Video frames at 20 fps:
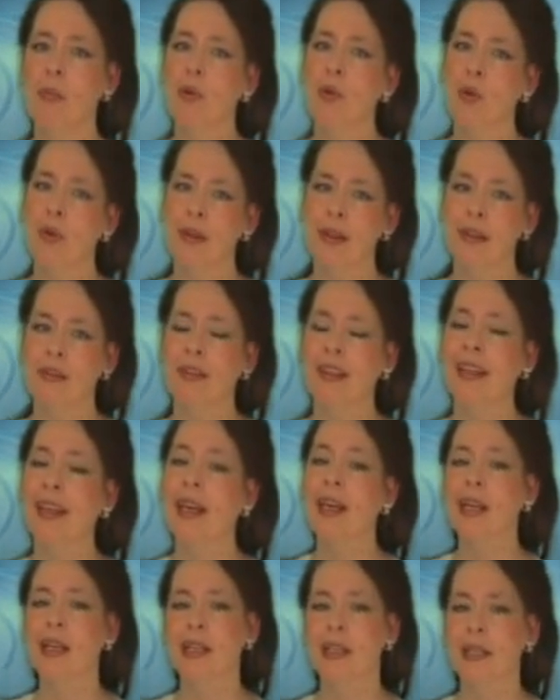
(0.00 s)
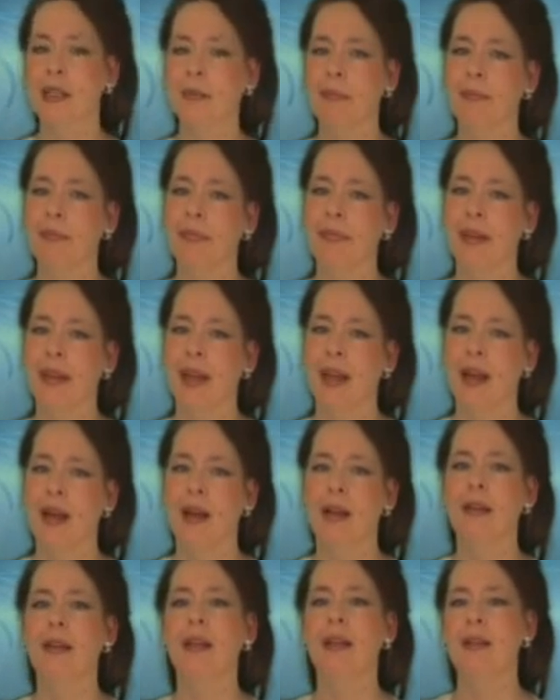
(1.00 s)
We both live in Canada.
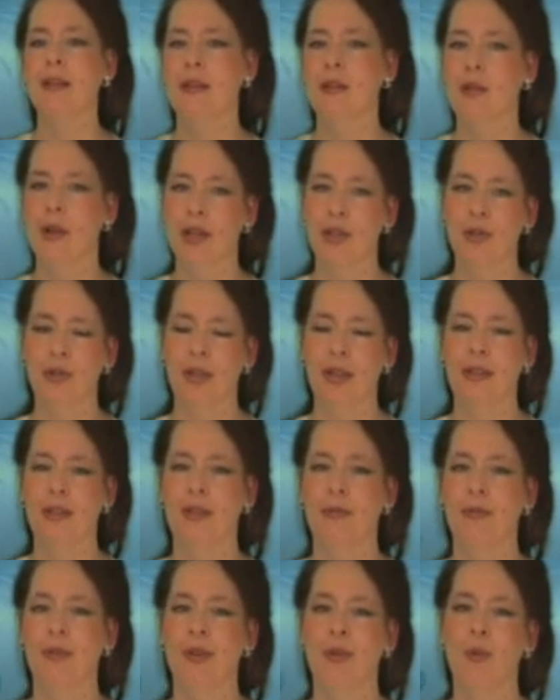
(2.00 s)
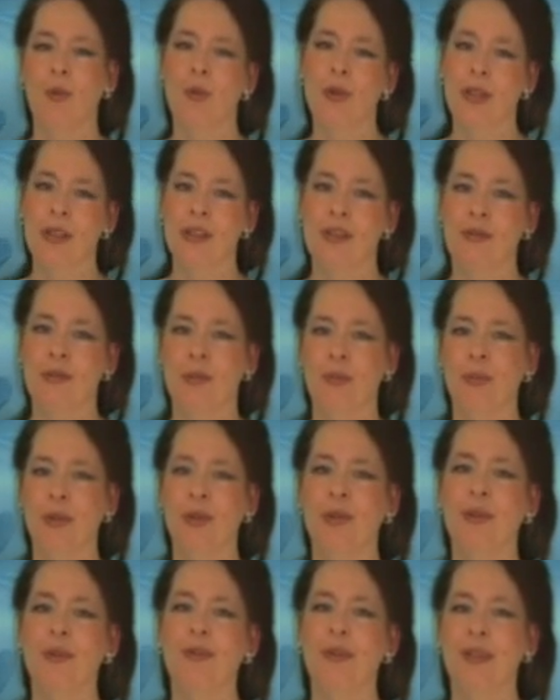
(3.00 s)
Denis graduated with honors from
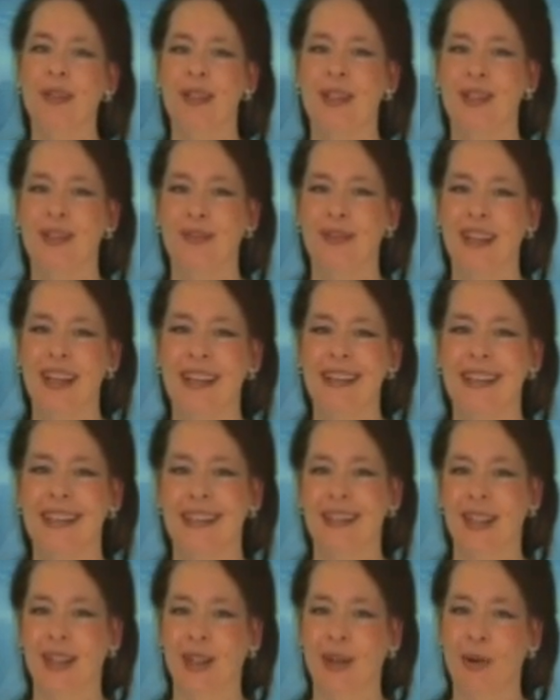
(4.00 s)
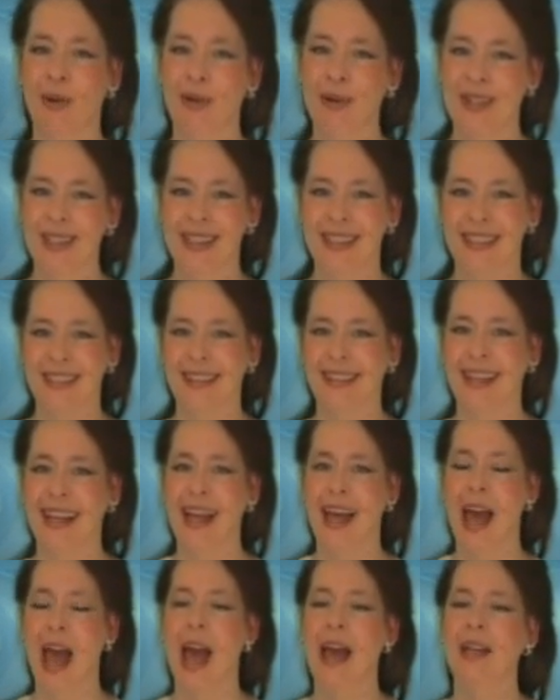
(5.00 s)
the University of Texas at Austin
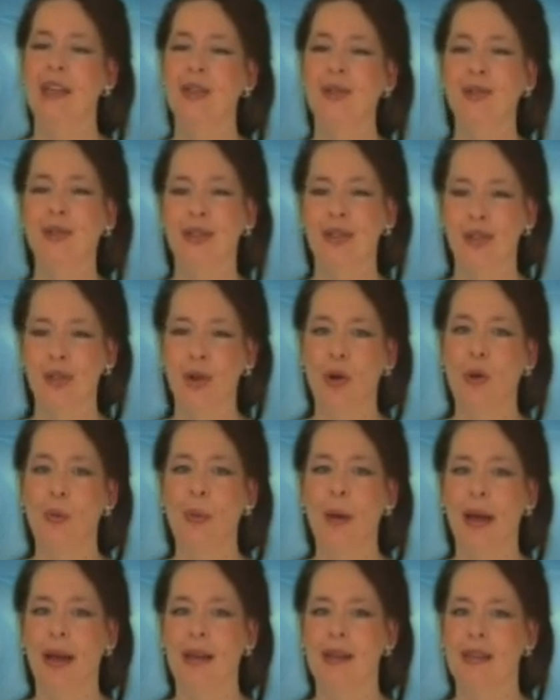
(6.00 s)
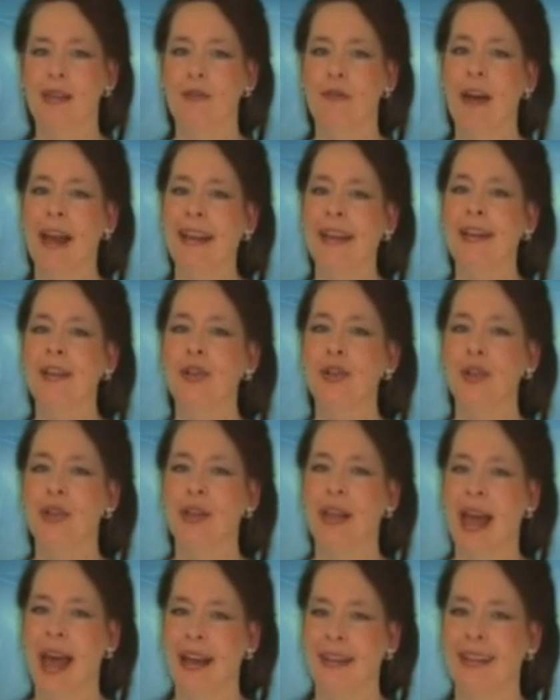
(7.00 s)
and took a job as a
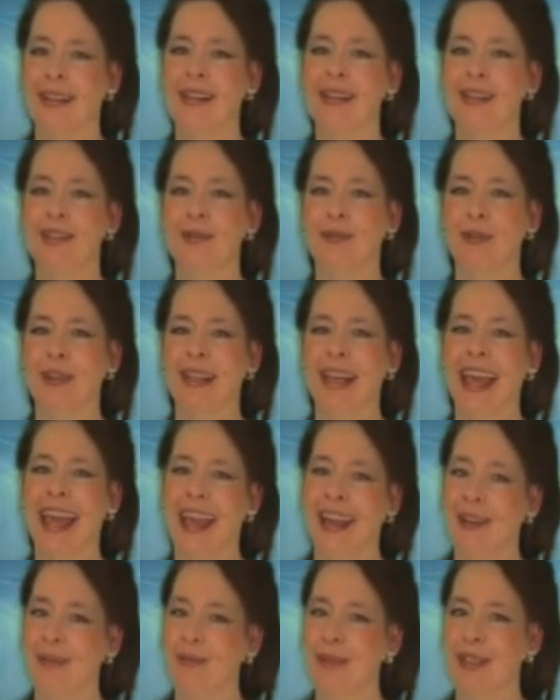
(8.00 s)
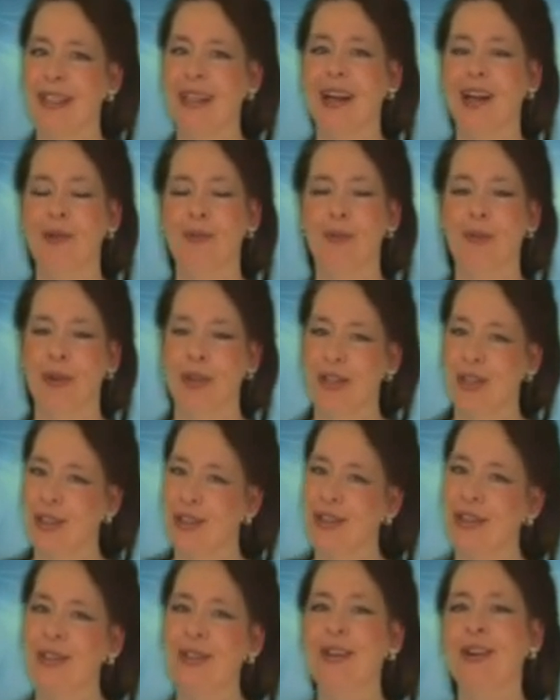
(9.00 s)
financial analyst for the AMD
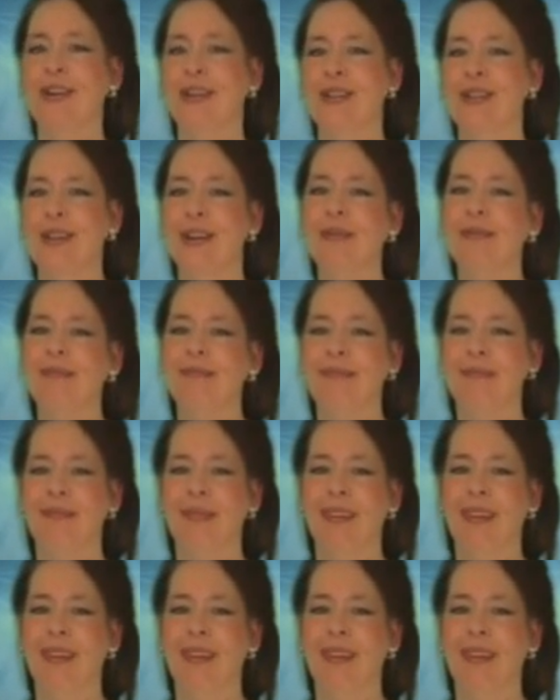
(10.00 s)
Corporation in Toronto.